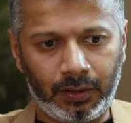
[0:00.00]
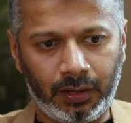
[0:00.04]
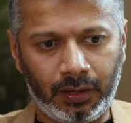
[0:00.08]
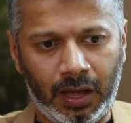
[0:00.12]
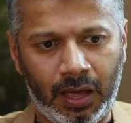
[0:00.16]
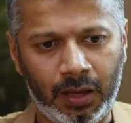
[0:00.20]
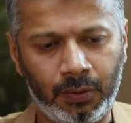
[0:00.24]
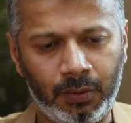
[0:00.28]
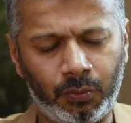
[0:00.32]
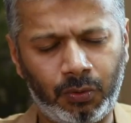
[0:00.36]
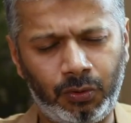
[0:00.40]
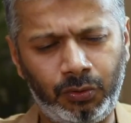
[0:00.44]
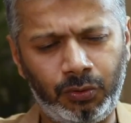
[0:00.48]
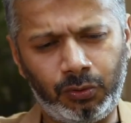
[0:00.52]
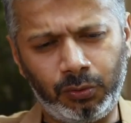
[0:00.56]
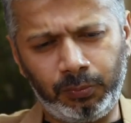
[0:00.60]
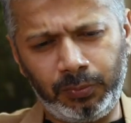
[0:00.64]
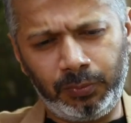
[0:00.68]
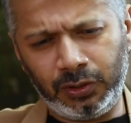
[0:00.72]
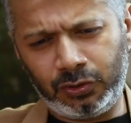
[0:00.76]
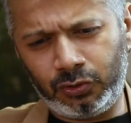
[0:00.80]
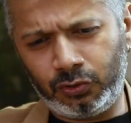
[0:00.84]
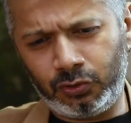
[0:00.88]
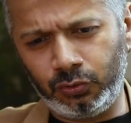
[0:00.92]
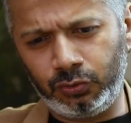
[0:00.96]
I want to
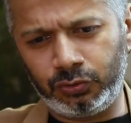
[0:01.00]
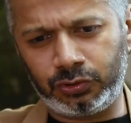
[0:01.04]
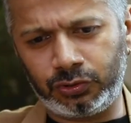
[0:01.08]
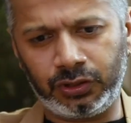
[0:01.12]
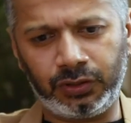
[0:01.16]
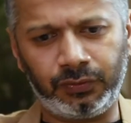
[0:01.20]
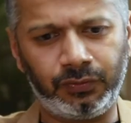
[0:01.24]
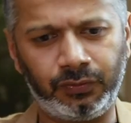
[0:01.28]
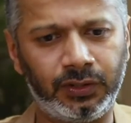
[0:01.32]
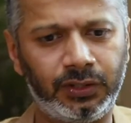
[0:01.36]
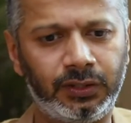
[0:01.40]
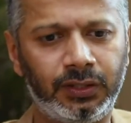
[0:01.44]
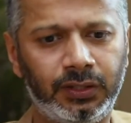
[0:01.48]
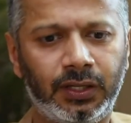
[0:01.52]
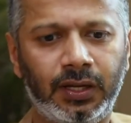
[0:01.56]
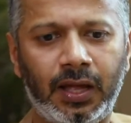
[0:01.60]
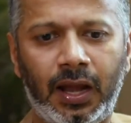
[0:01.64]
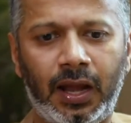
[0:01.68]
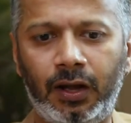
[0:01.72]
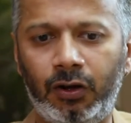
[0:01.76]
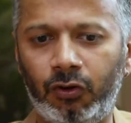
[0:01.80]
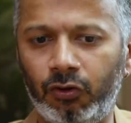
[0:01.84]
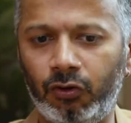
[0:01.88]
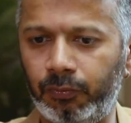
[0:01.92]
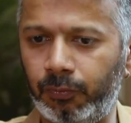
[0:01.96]
be choosy with the
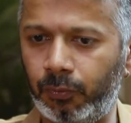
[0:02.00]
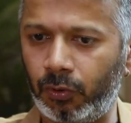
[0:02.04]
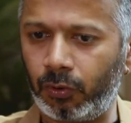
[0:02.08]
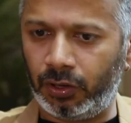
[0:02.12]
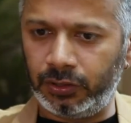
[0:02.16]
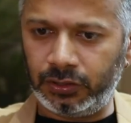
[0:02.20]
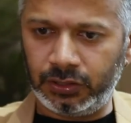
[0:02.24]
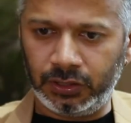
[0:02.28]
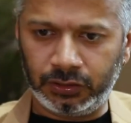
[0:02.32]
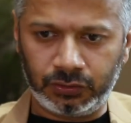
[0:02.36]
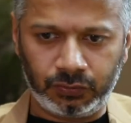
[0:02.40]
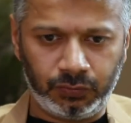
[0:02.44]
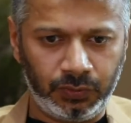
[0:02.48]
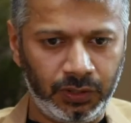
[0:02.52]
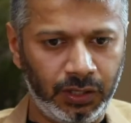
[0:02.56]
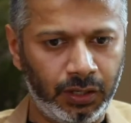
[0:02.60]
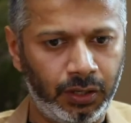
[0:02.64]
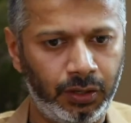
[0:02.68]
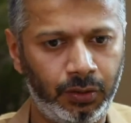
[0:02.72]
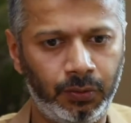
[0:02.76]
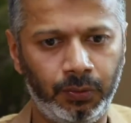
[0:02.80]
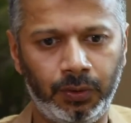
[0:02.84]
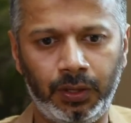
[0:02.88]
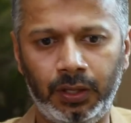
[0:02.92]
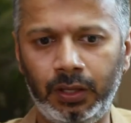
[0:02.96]
kind of projects we are
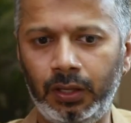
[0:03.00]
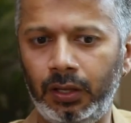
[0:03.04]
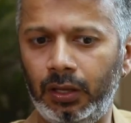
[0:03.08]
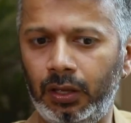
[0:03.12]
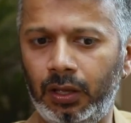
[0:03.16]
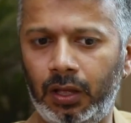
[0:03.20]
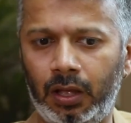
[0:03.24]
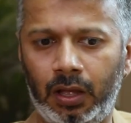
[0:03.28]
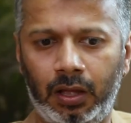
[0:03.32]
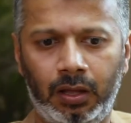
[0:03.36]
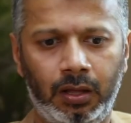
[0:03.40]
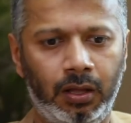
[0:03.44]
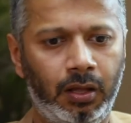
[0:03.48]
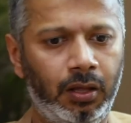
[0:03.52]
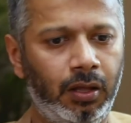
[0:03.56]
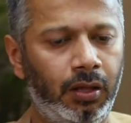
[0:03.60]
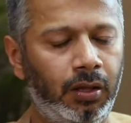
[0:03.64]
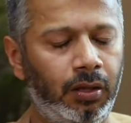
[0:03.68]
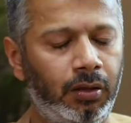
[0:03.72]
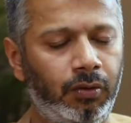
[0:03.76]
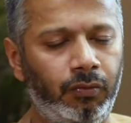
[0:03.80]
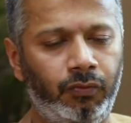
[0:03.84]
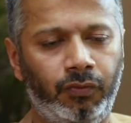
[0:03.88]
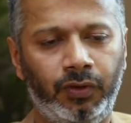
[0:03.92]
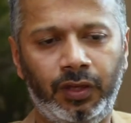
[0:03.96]
doing.
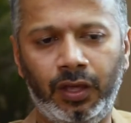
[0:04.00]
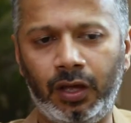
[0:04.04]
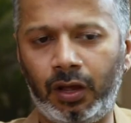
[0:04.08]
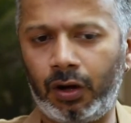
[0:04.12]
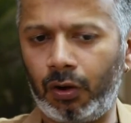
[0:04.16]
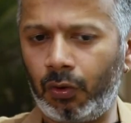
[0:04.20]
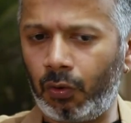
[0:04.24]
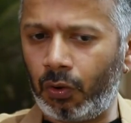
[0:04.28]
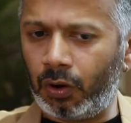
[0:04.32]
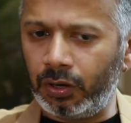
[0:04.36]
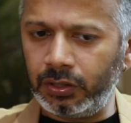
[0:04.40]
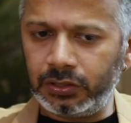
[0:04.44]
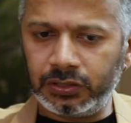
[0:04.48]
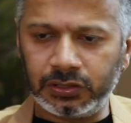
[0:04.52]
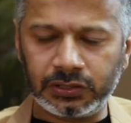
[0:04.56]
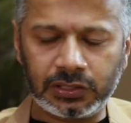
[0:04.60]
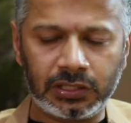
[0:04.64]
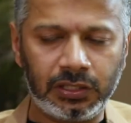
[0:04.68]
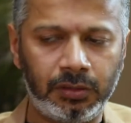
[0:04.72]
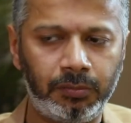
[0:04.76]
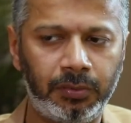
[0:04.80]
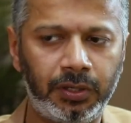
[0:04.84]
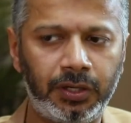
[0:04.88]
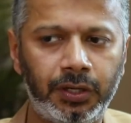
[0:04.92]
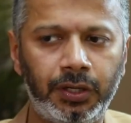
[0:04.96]
We are not just
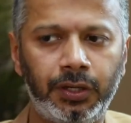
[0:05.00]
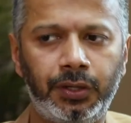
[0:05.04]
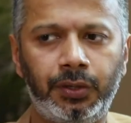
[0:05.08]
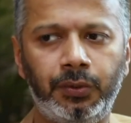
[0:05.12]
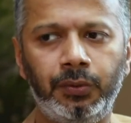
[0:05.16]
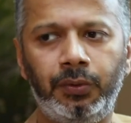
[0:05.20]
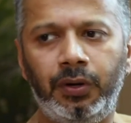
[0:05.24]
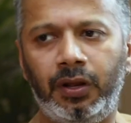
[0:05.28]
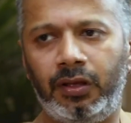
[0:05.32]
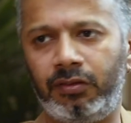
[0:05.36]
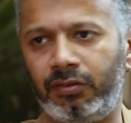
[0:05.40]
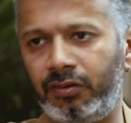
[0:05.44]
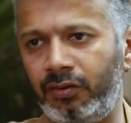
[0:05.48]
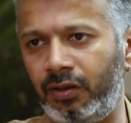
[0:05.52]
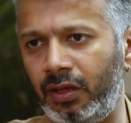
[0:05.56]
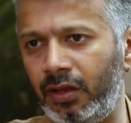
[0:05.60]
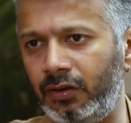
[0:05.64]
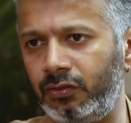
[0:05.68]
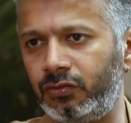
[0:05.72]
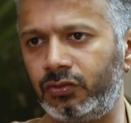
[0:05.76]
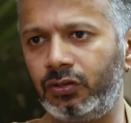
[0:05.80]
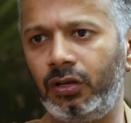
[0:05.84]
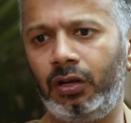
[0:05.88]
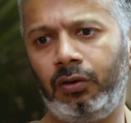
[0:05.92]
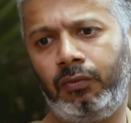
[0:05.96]
limited to
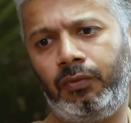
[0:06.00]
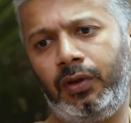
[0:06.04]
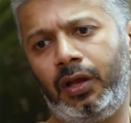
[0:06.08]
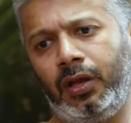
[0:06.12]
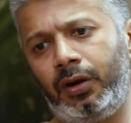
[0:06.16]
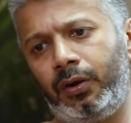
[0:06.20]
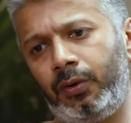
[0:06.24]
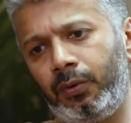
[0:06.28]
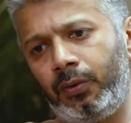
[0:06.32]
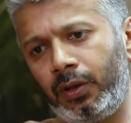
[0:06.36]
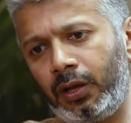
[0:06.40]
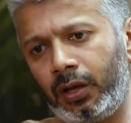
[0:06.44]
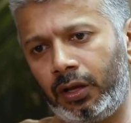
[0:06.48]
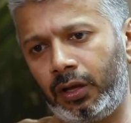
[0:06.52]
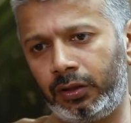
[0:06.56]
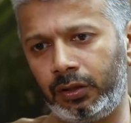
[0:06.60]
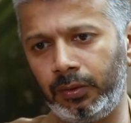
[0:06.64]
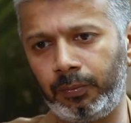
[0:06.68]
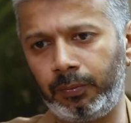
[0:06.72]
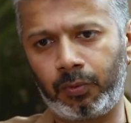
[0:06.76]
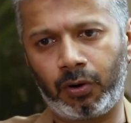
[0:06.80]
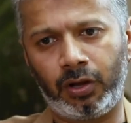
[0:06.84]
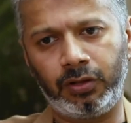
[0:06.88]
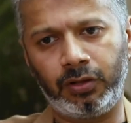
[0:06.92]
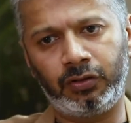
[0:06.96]
residential. We are doing other
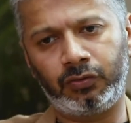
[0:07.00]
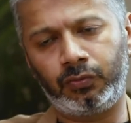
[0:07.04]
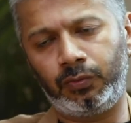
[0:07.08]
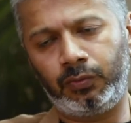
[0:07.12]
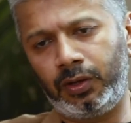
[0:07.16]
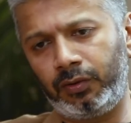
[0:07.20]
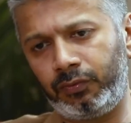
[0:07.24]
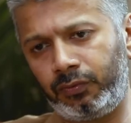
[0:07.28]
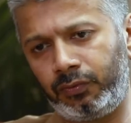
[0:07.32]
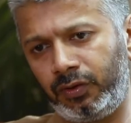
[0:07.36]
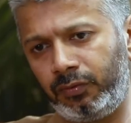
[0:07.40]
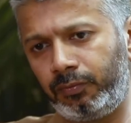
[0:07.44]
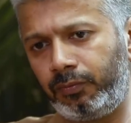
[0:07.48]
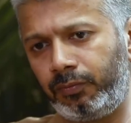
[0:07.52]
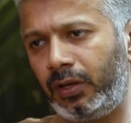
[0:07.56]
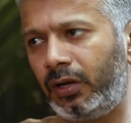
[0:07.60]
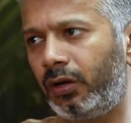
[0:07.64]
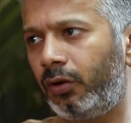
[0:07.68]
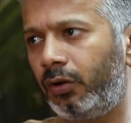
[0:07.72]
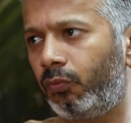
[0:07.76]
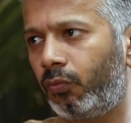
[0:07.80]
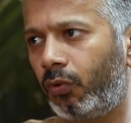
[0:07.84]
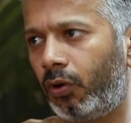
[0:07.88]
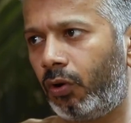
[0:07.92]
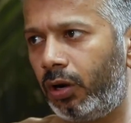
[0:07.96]
projects. We have we've been
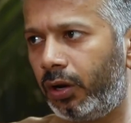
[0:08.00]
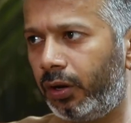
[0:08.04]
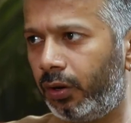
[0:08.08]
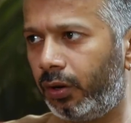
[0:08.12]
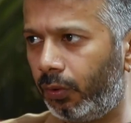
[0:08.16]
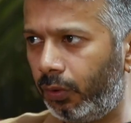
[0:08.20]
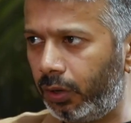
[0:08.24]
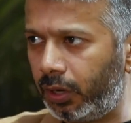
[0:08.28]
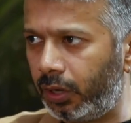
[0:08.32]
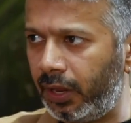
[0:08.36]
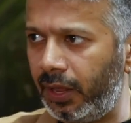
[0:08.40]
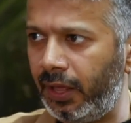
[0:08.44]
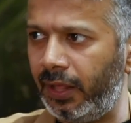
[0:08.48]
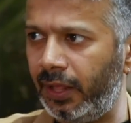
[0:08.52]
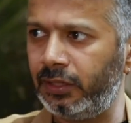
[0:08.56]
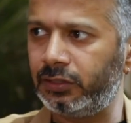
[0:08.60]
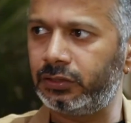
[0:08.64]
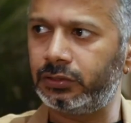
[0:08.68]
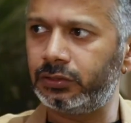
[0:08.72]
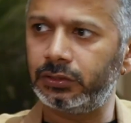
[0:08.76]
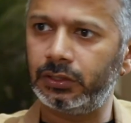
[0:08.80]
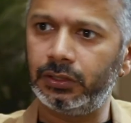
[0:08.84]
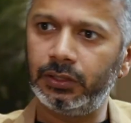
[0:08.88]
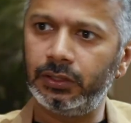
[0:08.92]
involved in hotels.